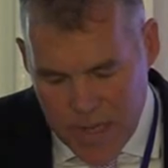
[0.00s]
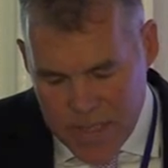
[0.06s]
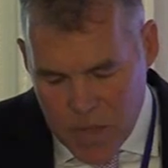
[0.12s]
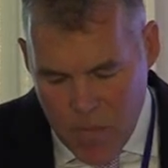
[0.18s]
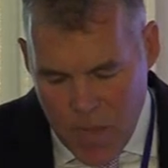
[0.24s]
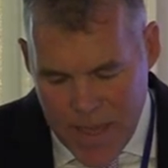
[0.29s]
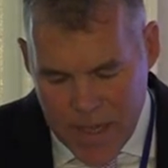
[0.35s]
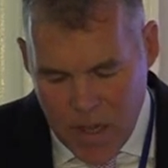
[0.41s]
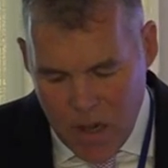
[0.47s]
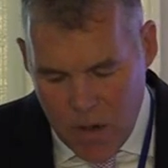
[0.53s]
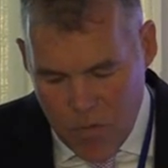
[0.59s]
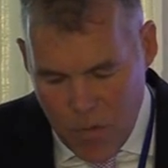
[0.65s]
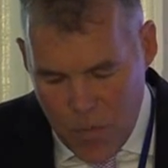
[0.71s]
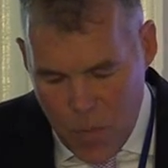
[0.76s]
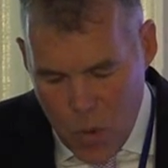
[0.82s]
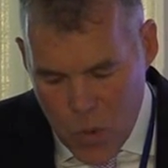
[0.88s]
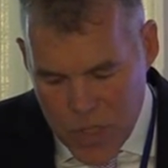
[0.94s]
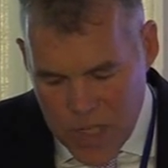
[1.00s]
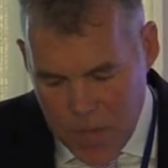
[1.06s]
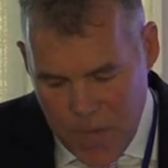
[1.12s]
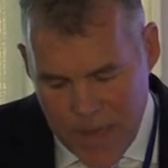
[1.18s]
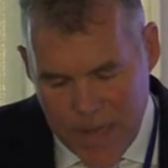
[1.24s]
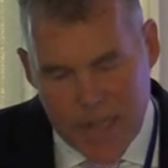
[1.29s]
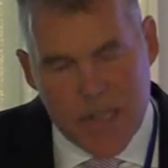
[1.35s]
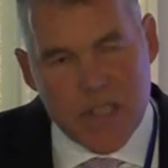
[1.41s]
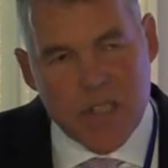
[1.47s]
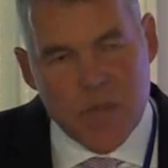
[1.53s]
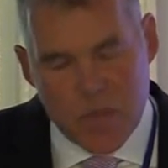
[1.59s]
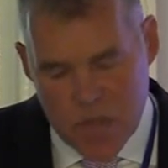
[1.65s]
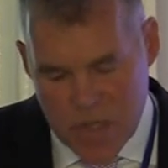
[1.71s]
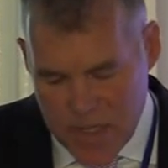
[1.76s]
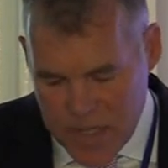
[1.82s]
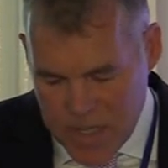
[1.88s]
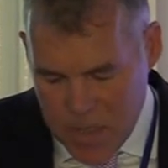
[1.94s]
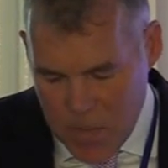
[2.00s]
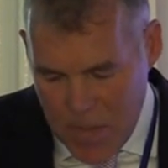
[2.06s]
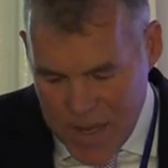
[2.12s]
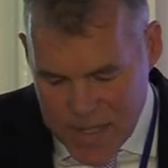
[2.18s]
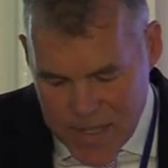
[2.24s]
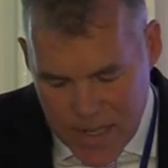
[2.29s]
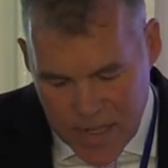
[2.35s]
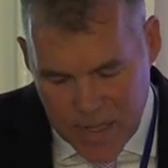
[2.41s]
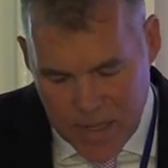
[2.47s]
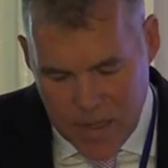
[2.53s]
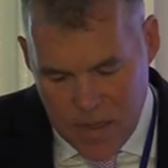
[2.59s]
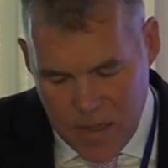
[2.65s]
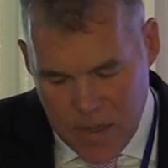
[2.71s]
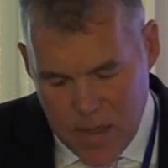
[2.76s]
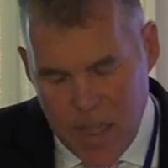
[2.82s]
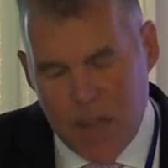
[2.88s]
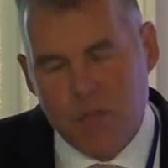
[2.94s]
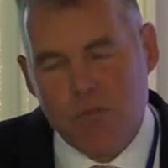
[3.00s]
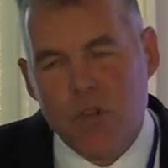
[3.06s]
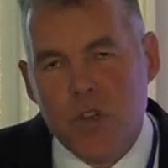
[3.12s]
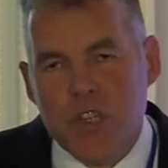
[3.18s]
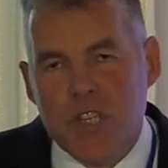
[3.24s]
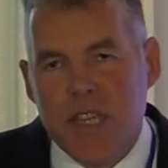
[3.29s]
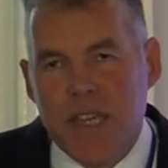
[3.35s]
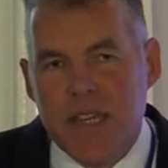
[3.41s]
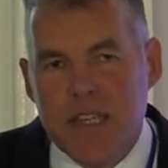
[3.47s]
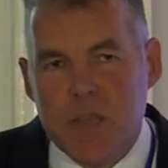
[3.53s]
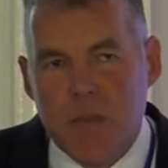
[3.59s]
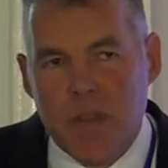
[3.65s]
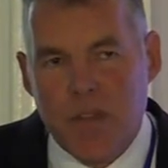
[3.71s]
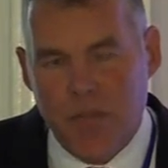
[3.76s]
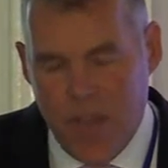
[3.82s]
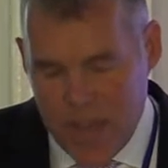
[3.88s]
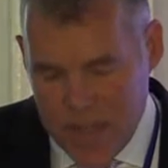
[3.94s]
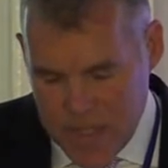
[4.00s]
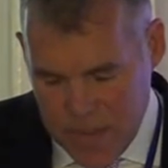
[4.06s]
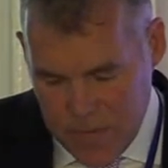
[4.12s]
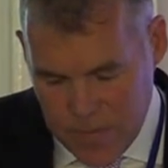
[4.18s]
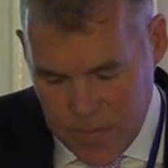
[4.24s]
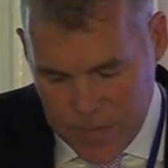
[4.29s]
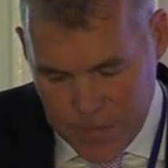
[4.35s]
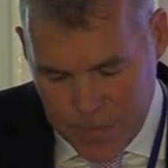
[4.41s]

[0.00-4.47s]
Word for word: need to make our reporting mechanisms systematic and routine to be effective.